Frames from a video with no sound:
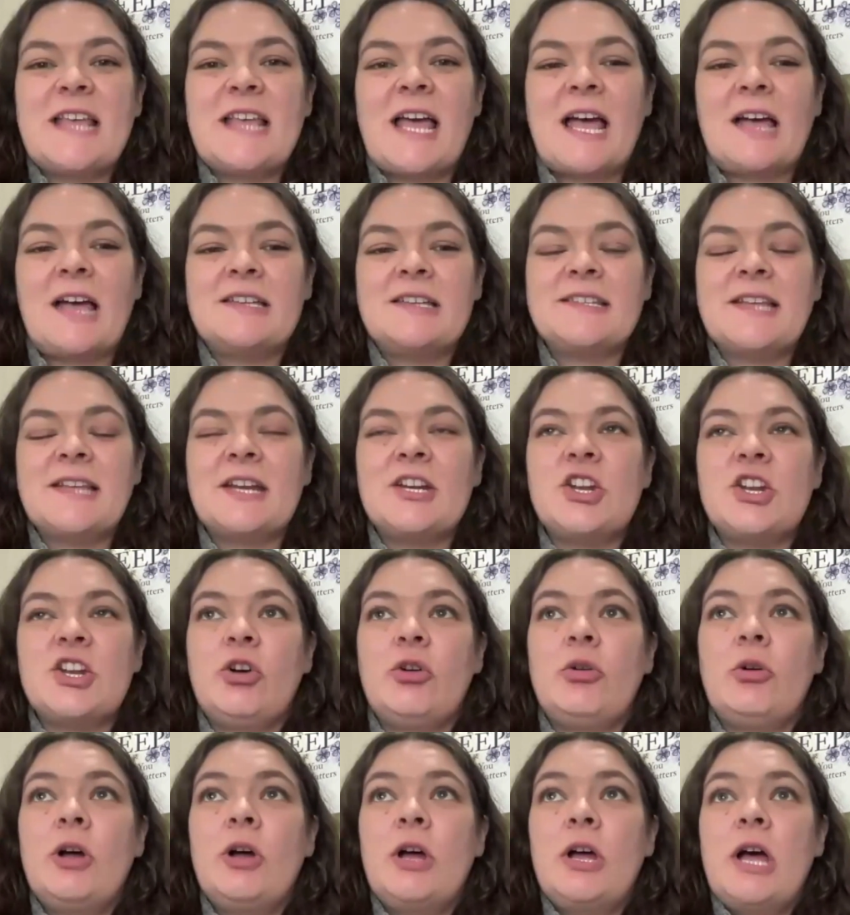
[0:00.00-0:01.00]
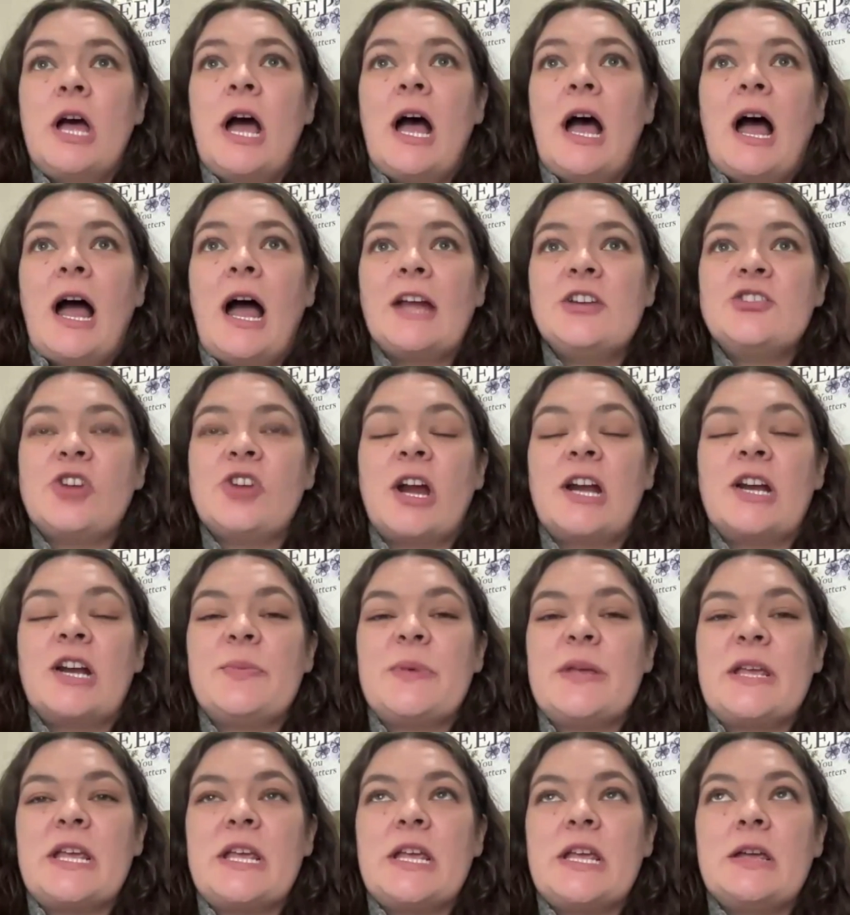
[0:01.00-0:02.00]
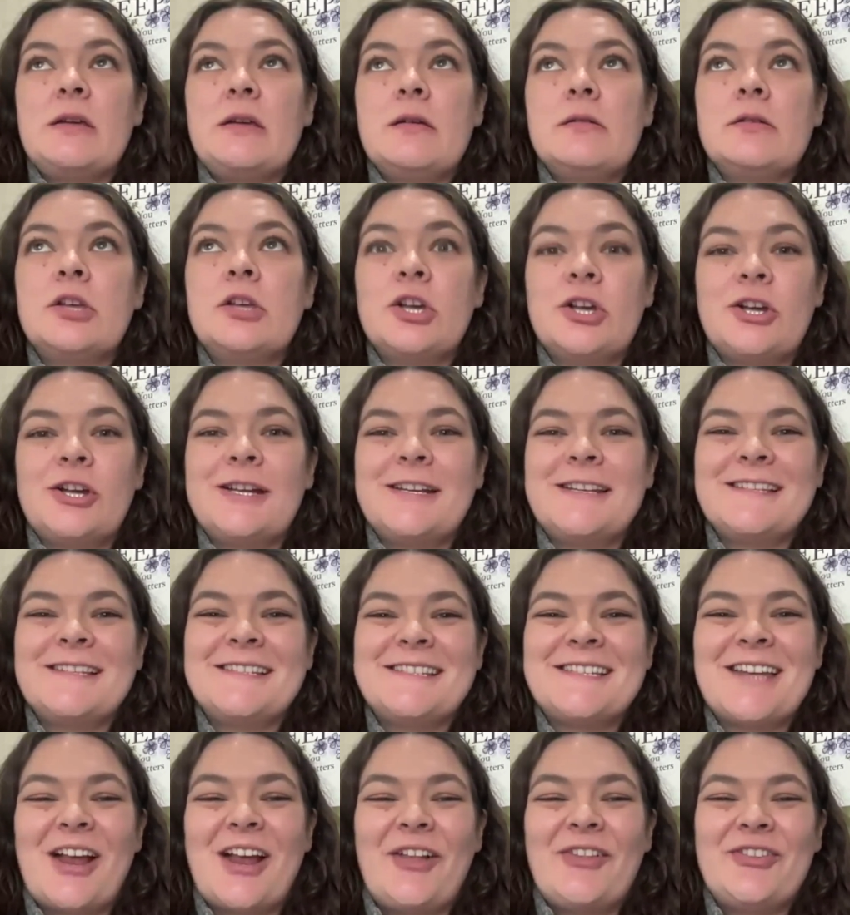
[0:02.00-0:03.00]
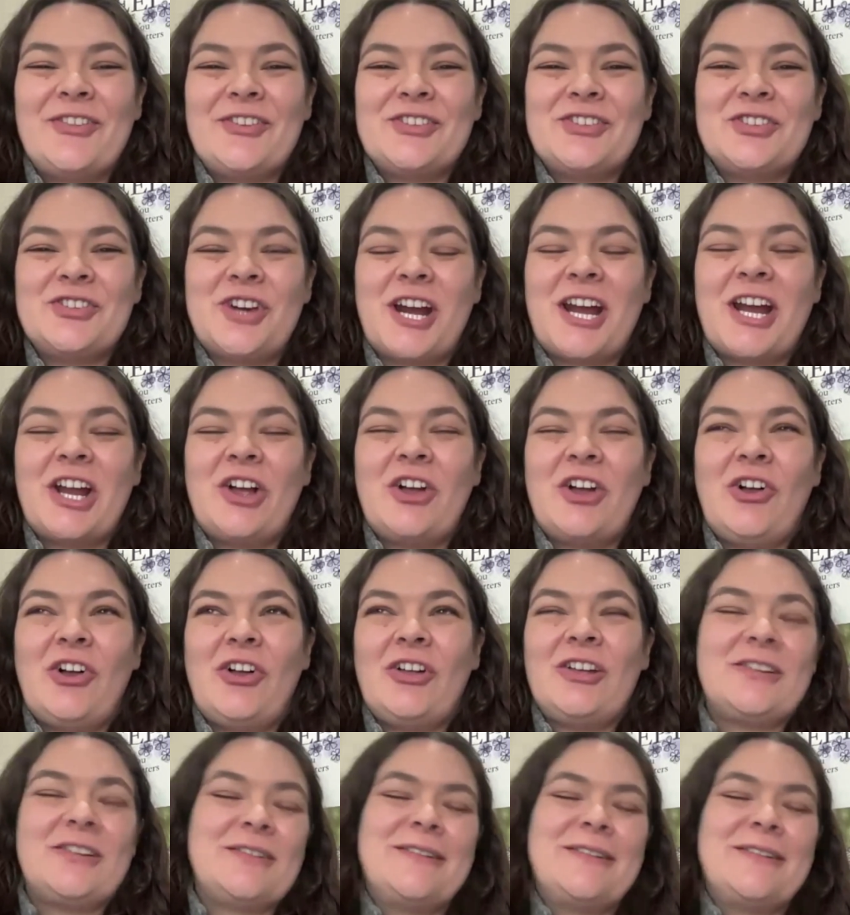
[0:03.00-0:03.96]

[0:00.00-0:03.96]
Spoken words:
that because I know I try to be good and stay on the trail.